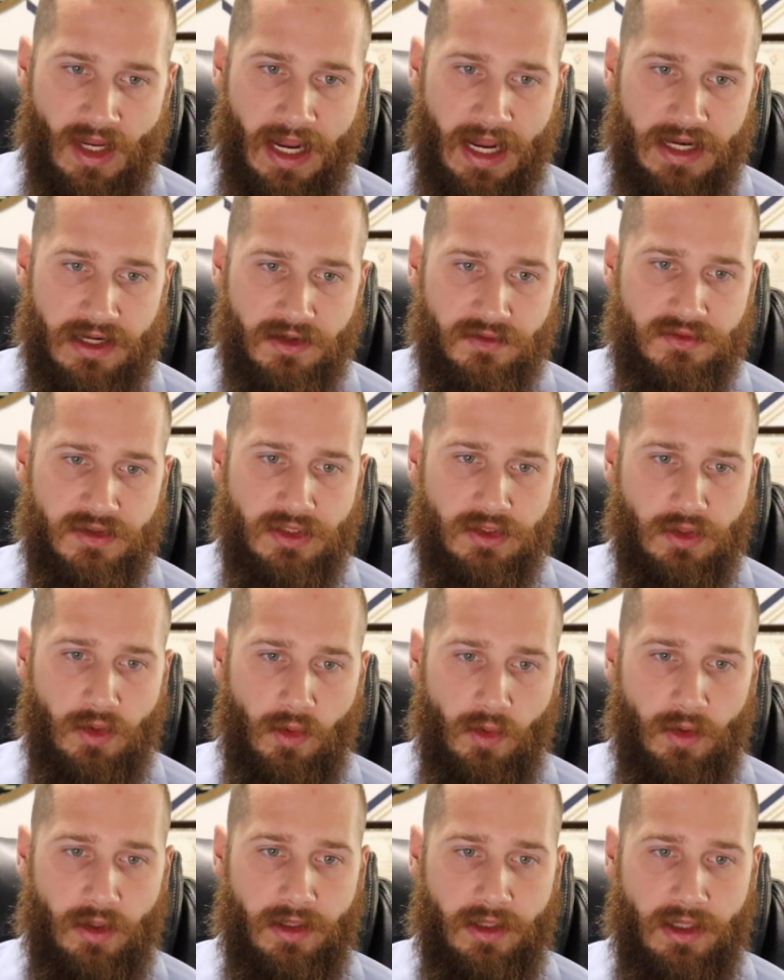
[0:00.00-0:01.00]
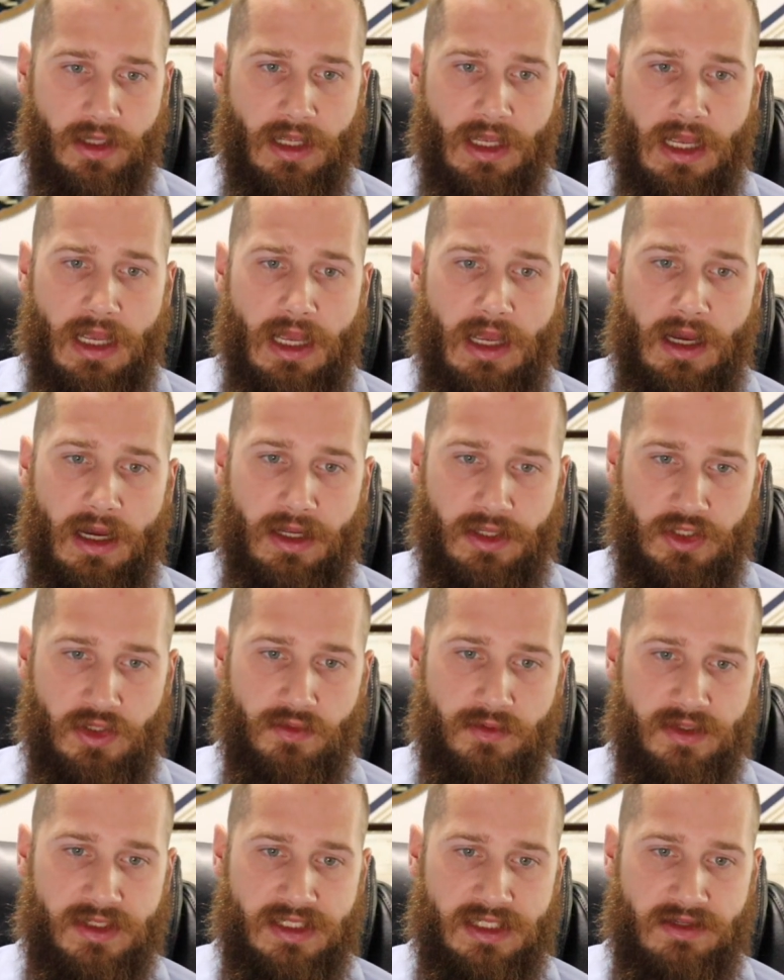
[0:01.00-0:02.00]
and of the Lord. Uh,
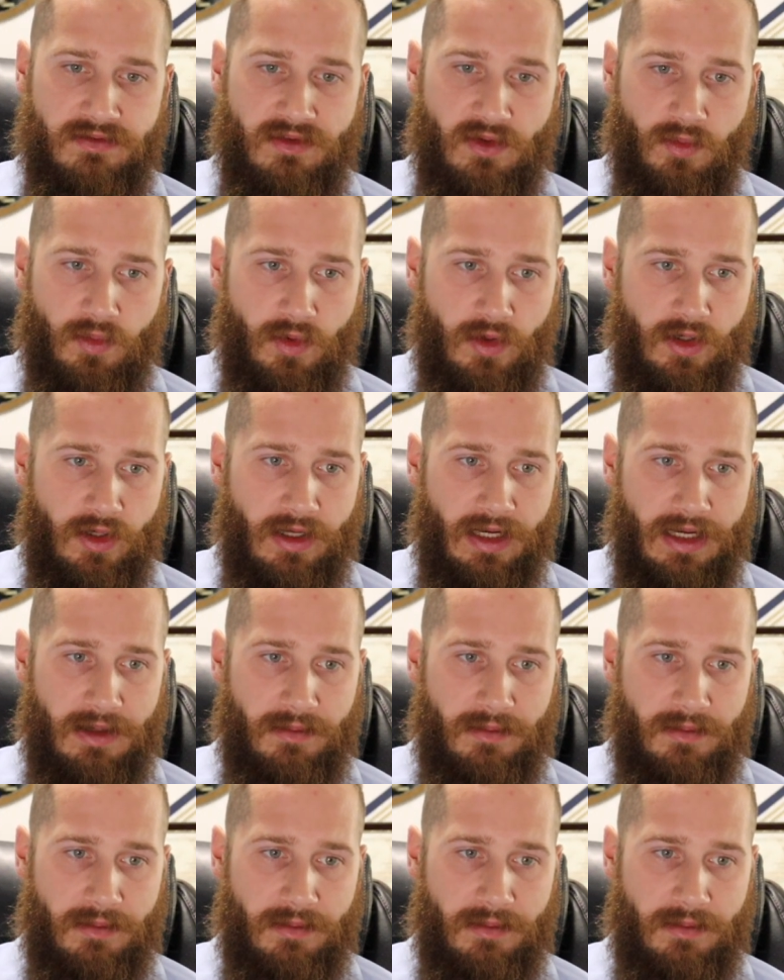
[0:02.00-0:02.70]
you received the word